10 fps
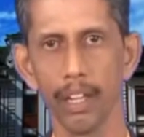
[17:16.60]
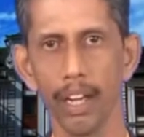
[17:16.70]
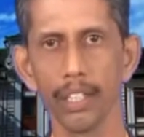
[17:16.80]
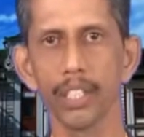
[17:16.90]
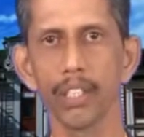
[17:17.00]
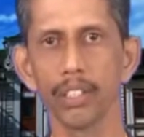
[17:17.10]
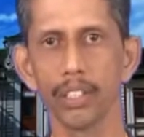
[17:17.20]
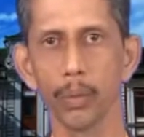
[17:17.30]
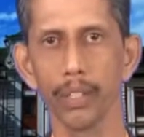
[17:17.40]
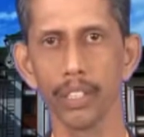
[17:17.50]
As a
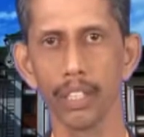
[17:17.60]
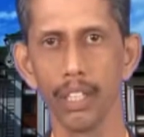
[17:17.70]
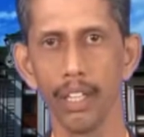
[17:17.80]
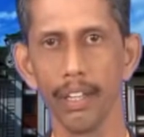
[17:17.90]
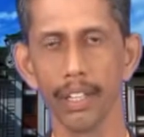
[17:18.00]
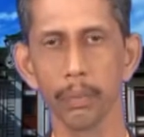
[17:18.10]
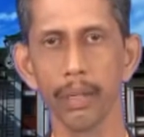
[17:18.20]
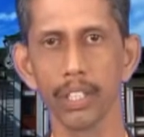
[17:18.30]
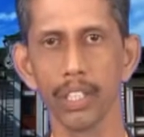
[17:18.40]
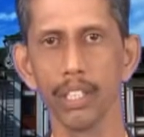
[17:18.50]
consequence,
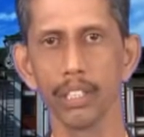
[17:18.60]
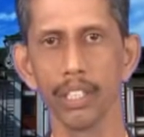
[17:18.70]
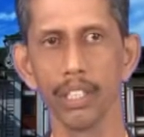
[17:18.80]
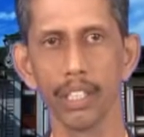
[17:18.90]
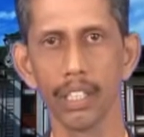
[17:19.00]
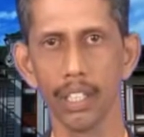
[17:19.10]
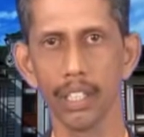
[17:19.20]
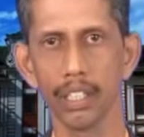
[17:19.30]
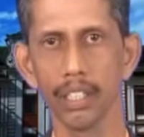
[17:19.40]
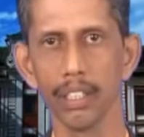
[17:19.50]
expansion is
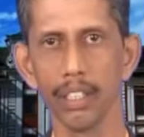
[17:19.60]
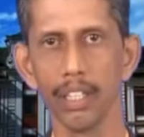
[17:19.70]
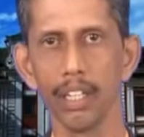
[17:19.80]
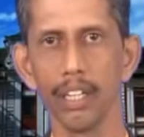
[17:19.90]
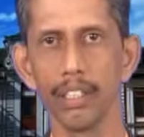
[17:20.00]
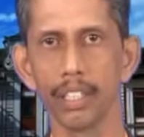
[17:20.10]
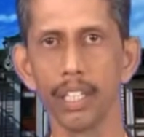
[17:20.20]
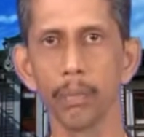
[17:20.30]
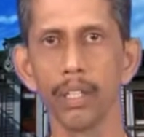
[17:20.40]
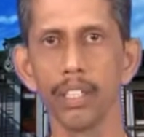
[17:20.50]
created,
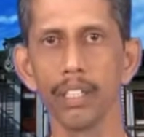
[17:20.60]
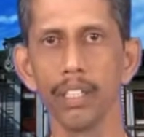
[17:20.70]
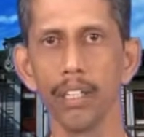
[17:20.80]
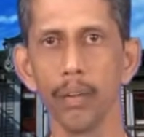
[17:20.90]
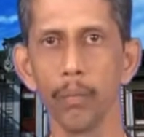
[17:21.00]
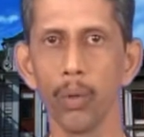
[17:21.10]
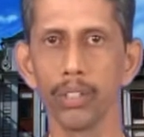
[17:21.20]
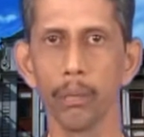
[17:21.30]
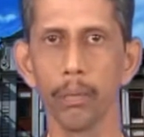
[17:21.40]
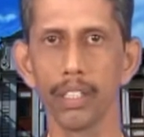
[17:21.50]
disrupting
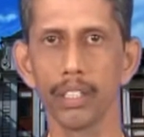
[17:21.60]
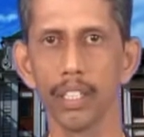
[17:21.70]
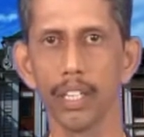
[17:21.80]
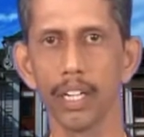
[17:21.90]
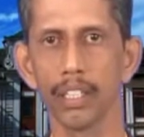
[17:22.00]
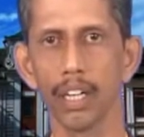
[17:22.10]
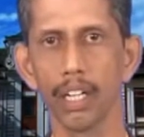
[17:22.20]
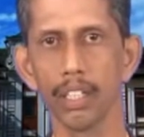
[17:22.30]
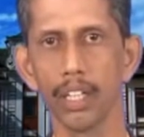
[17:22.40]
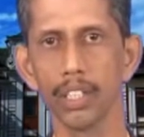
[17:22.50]
both mortar and
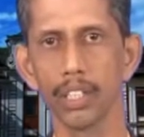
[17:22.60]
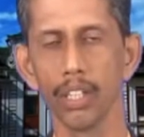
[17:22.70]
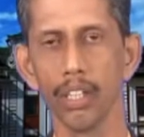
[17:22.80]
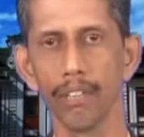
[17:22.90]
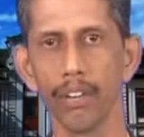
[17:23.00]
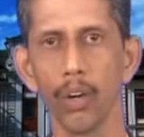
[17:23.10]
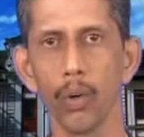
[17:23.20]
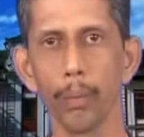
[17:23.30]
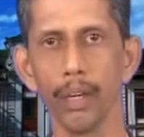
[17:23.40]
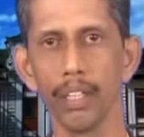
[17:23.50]
concrete,
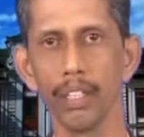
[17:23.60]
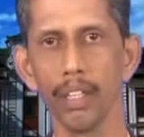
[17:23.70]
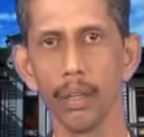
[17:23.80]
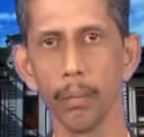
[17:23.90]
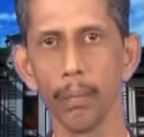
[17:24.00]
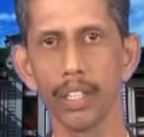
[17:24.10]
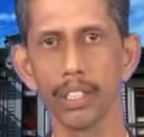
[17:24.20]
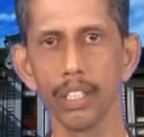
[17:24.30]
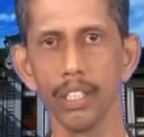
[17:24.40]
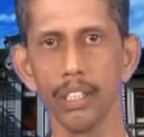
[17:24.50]
followed by
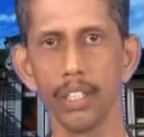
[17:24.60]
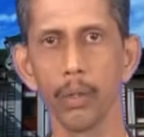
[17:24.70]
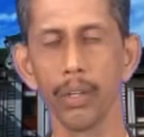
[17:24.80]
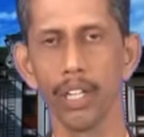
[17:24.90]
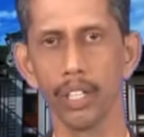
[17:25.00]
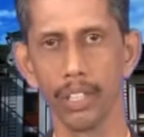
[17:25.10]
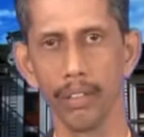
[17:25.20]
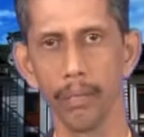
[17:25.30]
mass deterioration.